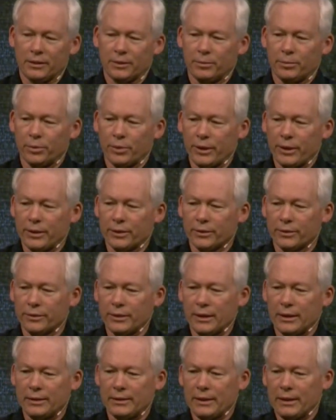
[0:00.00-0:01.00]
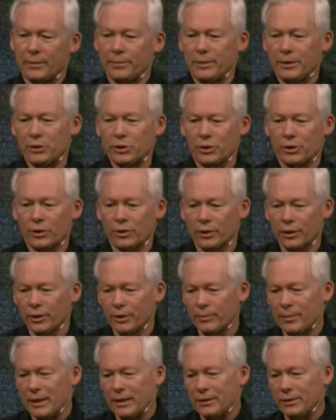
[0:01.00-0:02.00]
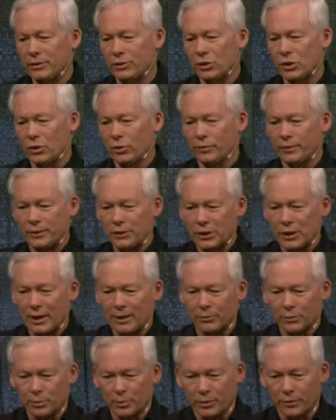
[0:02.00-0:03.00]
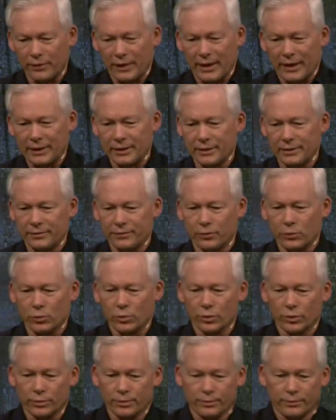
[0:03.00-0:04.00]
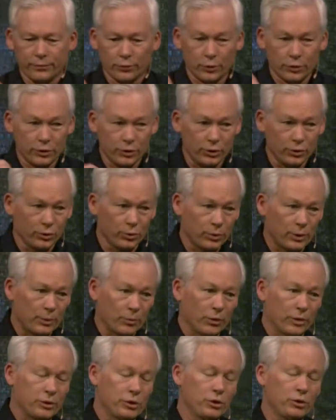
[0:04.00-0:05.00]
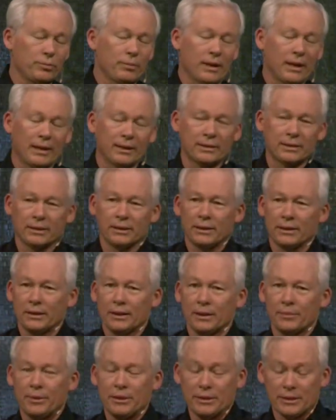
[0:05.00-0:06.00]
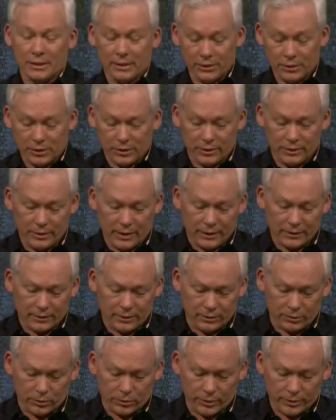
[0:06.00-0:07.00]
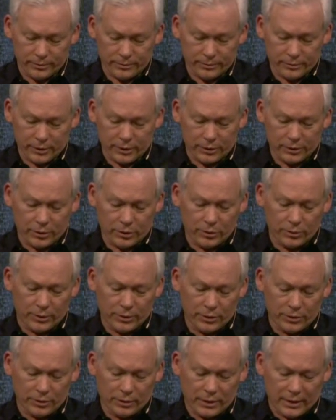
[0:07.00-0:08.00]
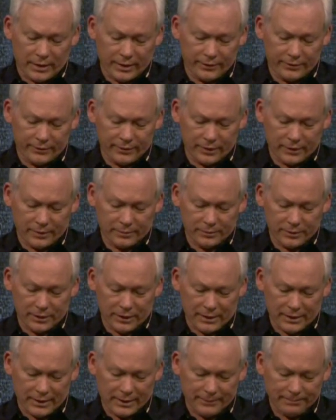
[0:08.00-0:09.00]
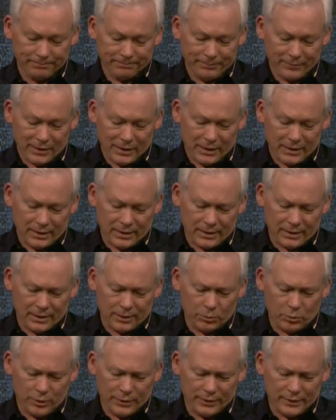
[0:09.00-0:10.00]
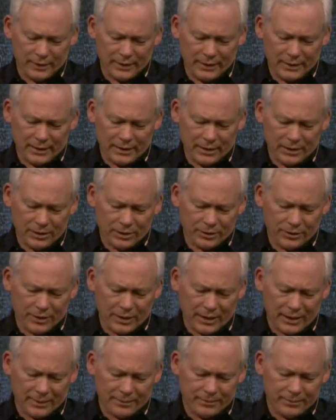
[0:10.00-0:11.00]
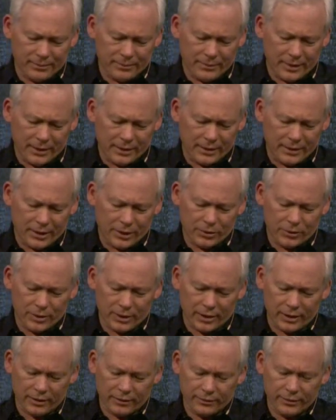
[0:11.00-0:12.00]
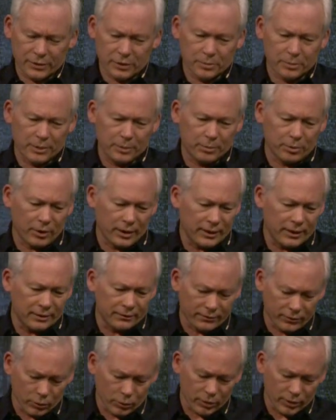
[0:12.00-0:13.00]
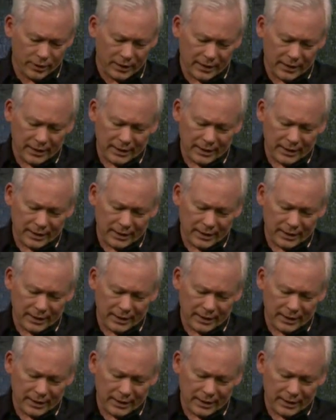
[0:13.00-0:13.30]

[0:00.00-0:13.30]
prayer that I mentioned earlier about Jehovah Jireh providing for you and what you might be sensing that the Lord could do in your life tonight. One thing here that I've made a note of is be praying for